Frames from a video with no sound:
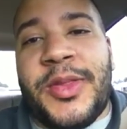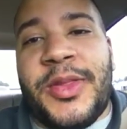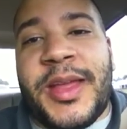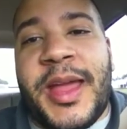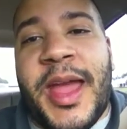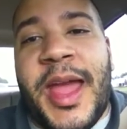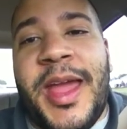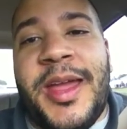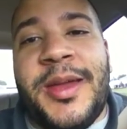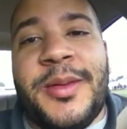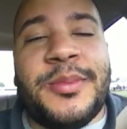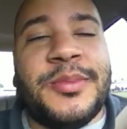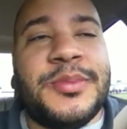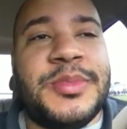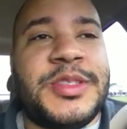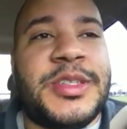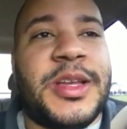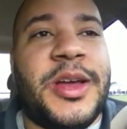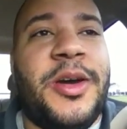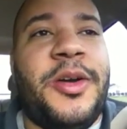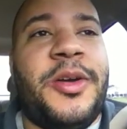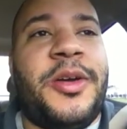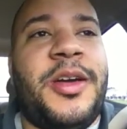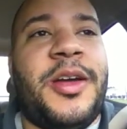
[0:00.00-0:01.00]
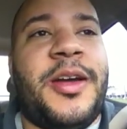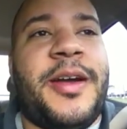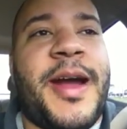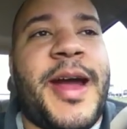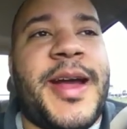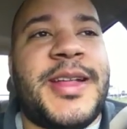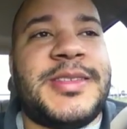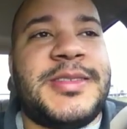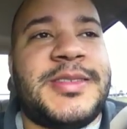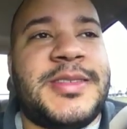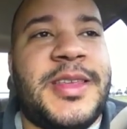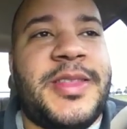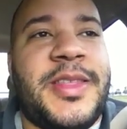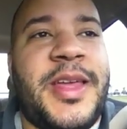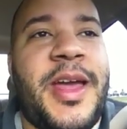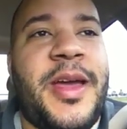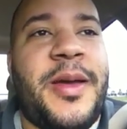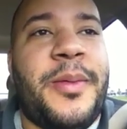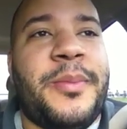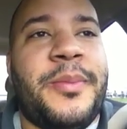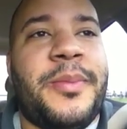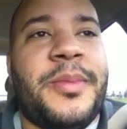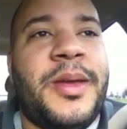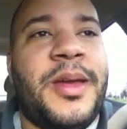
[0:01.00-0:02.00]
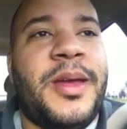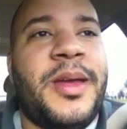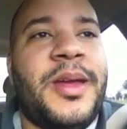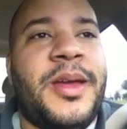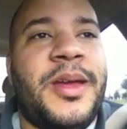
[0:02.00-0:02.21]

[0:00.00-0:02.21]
of the game, so congrats to them.